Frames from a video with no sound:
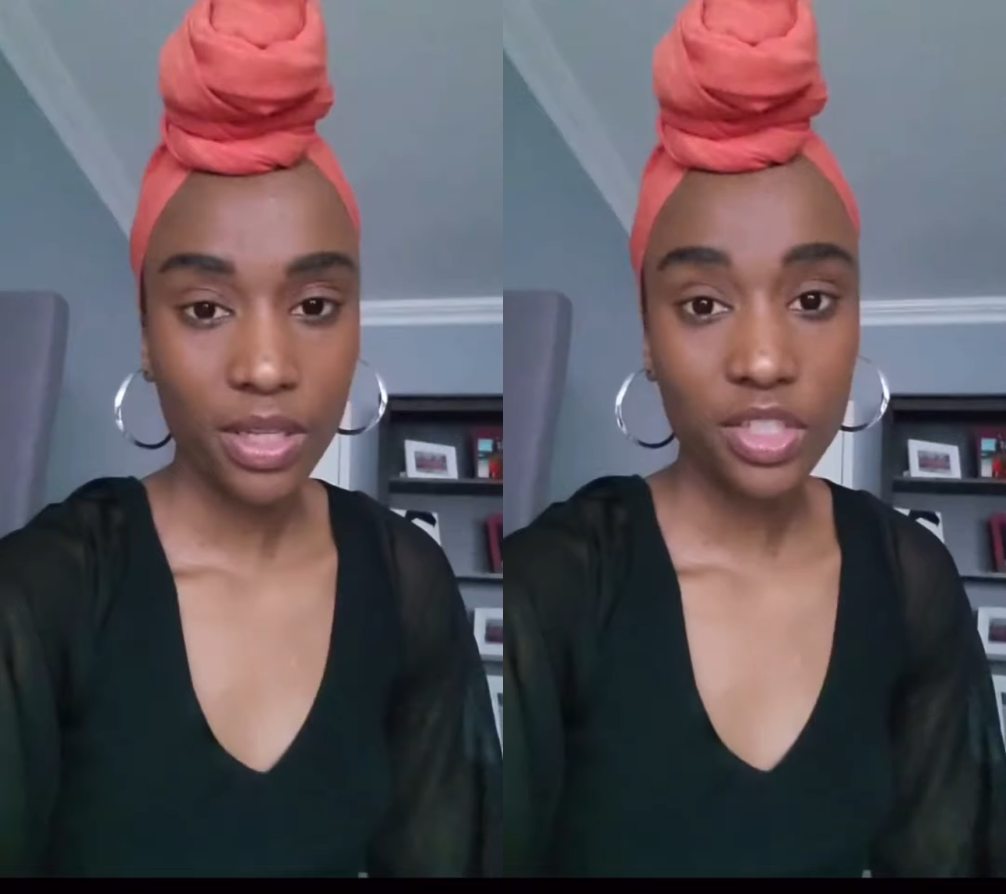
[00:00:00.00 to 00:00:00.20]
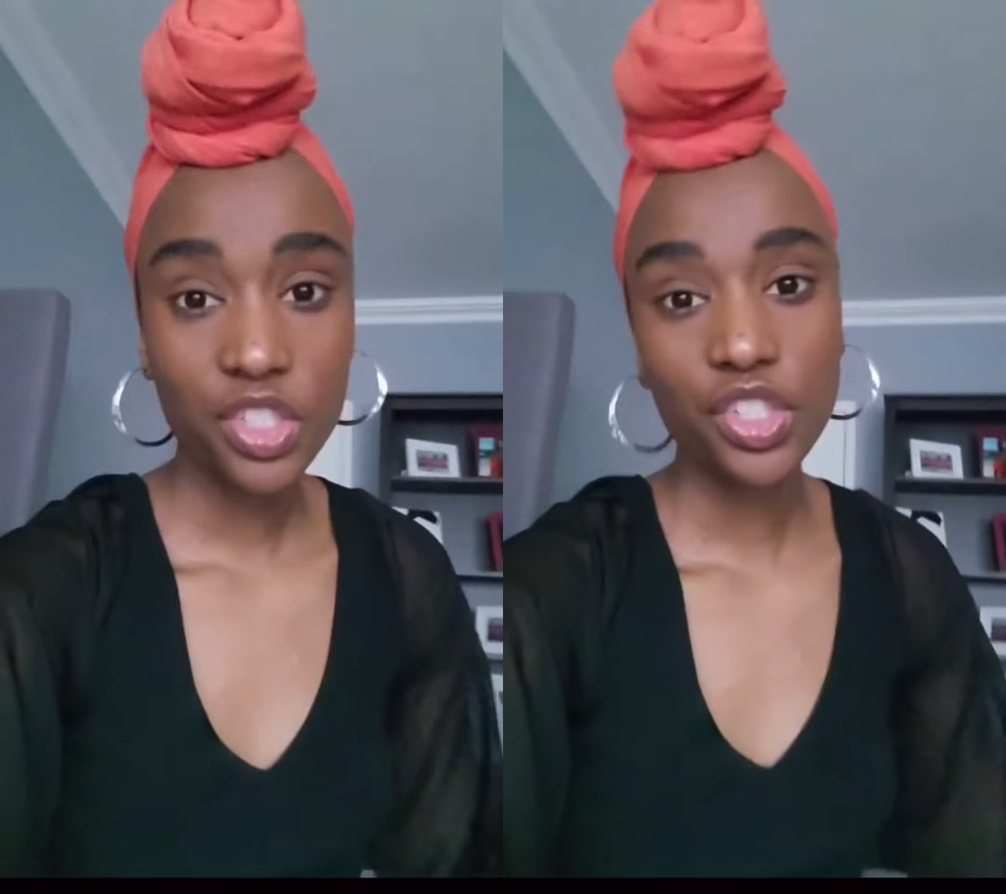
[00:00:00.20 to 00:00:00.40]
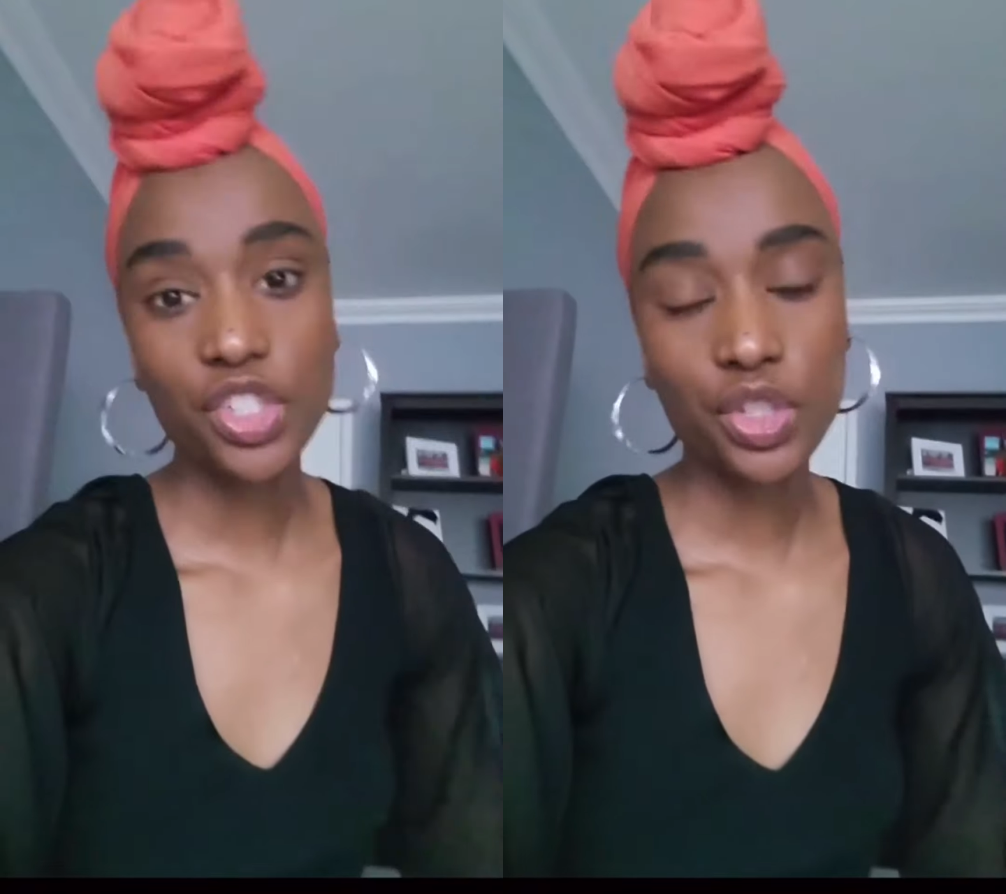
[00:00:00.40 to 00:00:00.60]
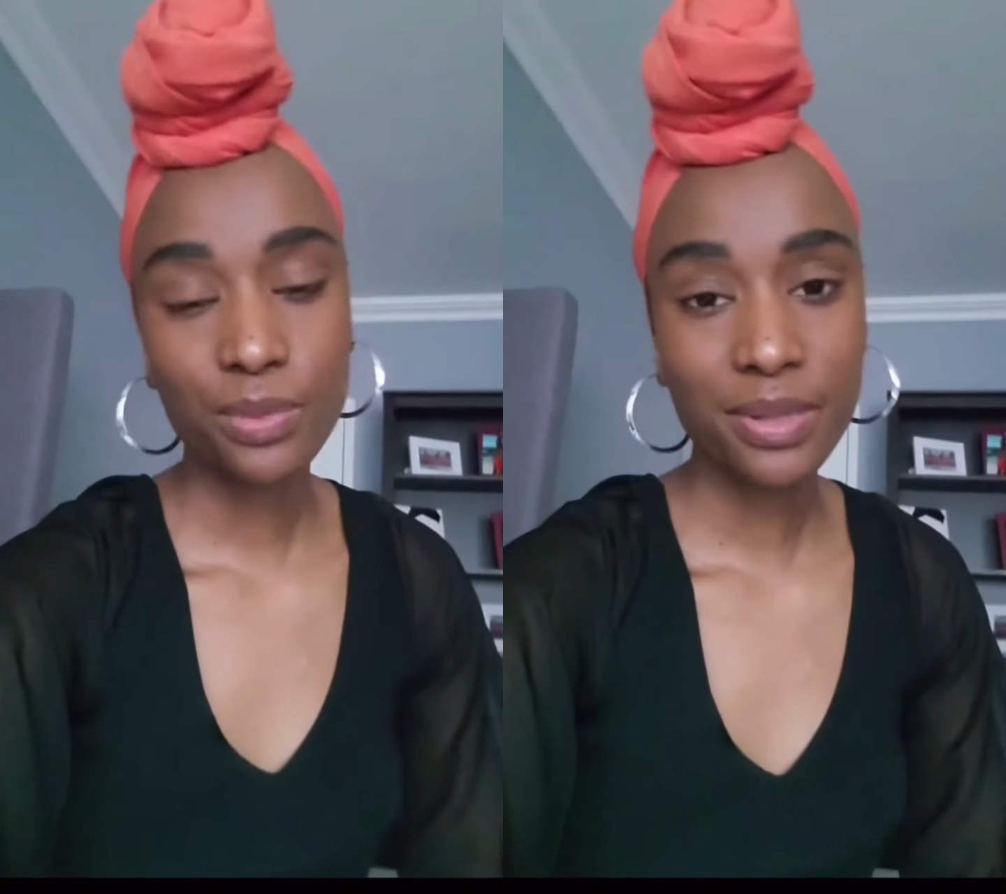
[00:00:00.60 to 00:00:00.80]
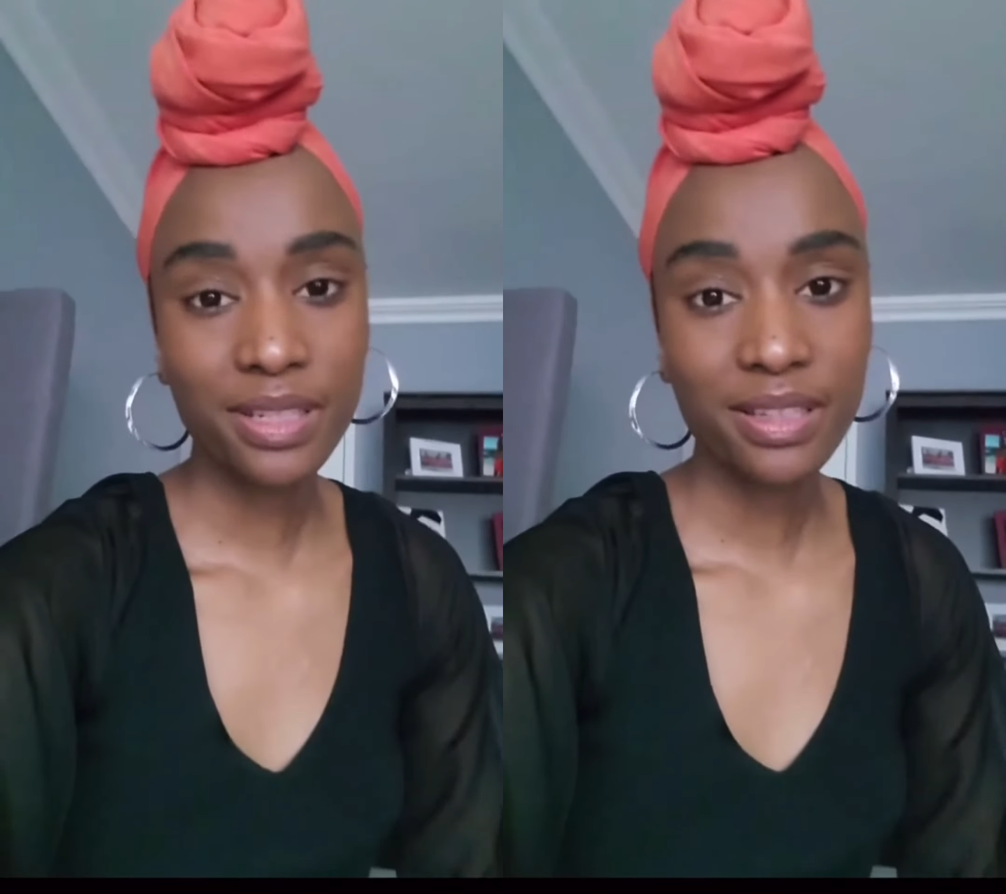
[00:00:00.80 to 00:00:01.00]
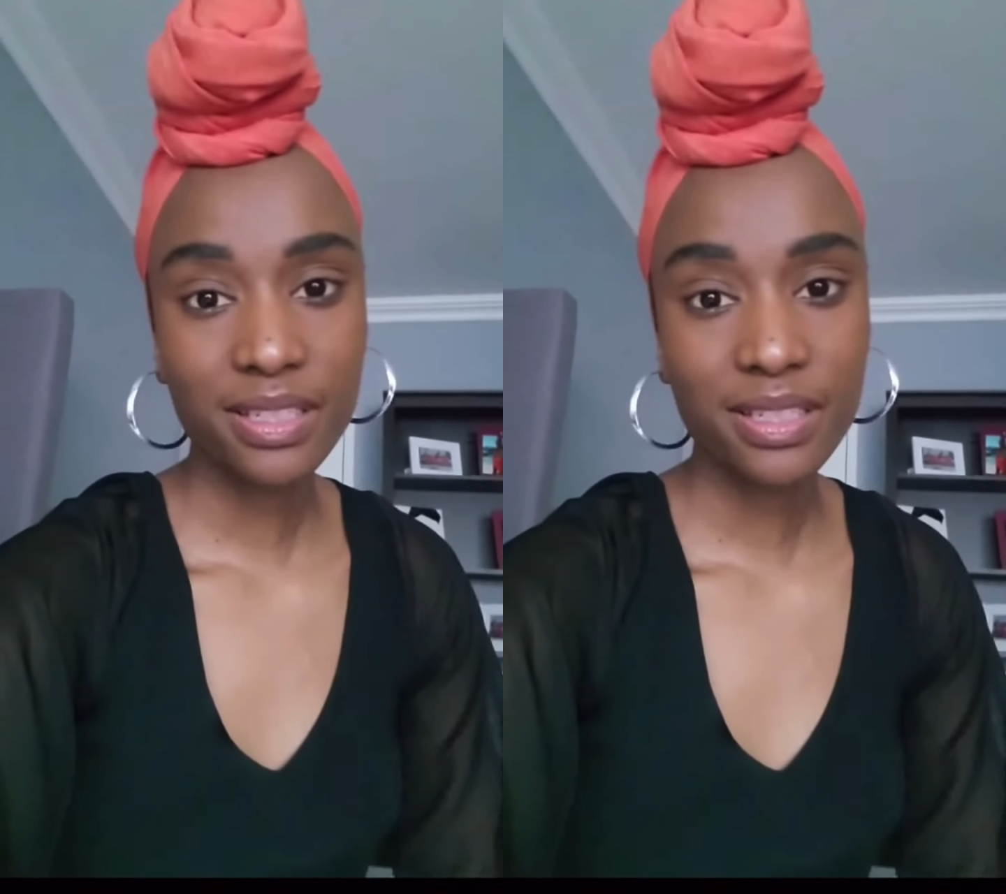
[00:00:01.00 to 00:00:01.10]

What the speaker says: that she should be the